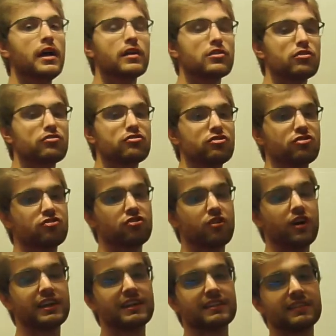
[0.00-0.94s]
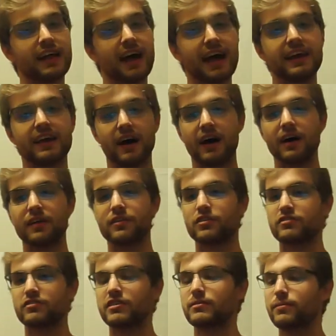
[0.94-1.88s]
They're just trying to lie to others.
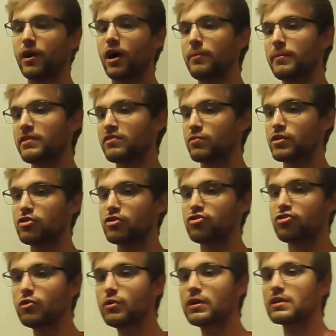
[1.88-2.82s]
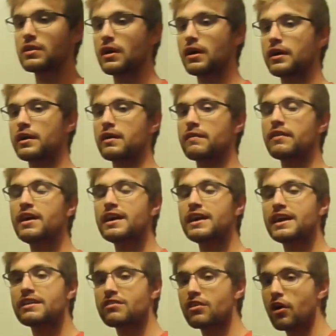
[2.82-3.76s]
And the problem is when you do it long enough,
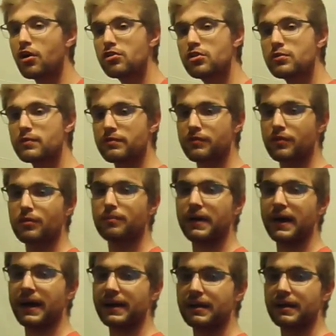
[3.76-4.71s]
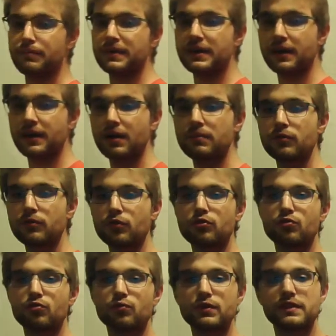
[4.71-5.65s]
it's hard to revert back and become who
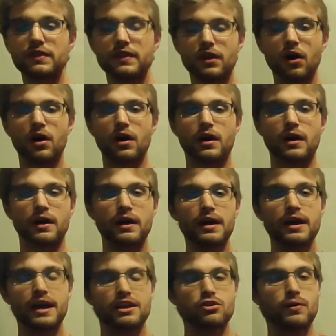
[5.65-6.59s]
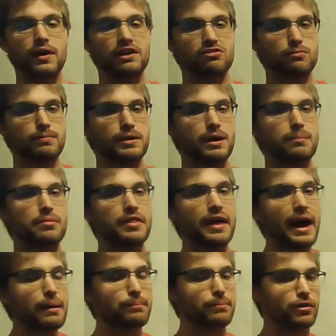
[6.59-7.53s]
you really are. And you actually become
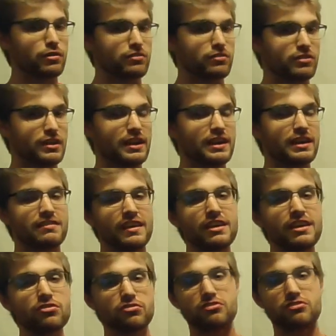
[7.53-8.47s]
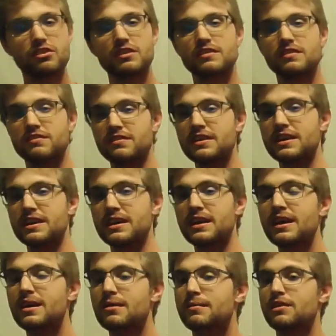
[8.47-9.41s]
that person. And it's interesting to see
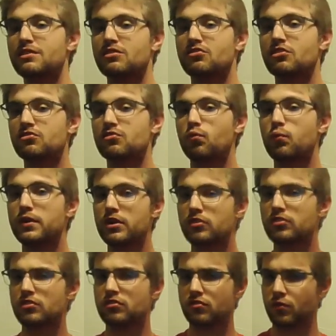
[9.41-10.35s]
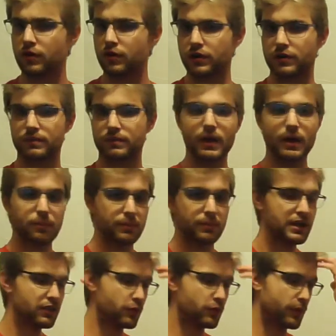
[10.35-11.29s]
because it's such a weird disorder.
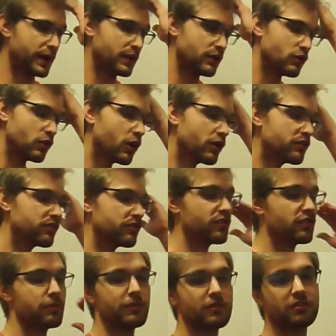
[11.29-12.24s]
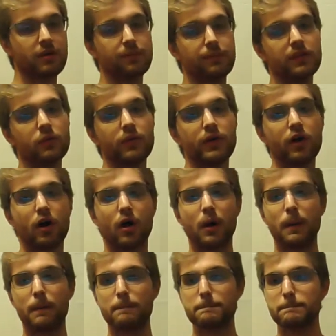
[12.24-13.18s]
But anyway, narcissism is something we
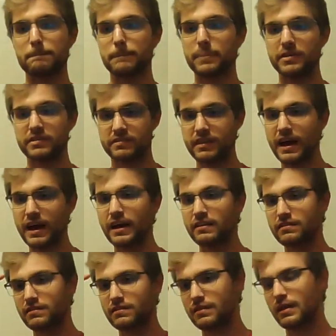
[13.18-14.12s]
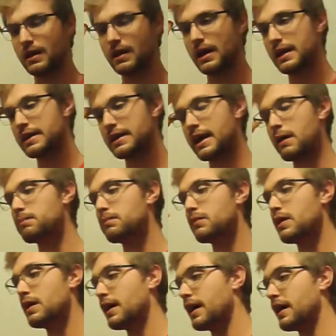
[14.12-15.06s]
all possess. Now,
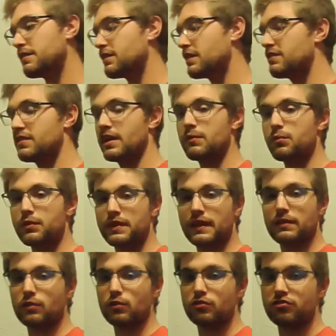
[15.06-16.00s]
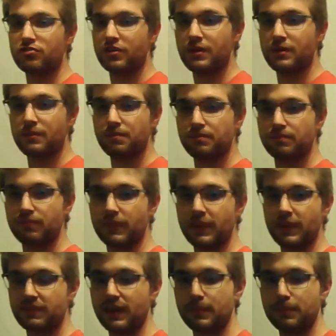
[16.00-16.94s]
as I said with that little gym
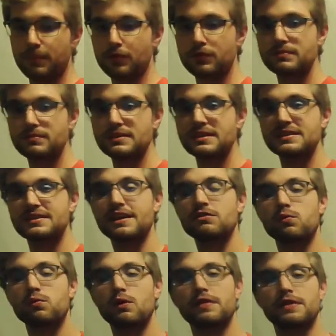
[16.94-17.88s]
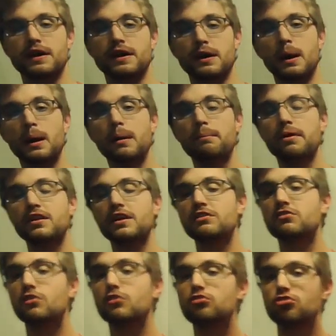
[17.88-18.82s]
example, that's one. But
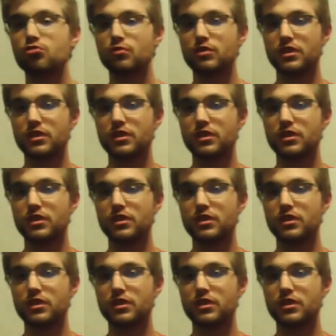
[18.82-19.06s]
let's go to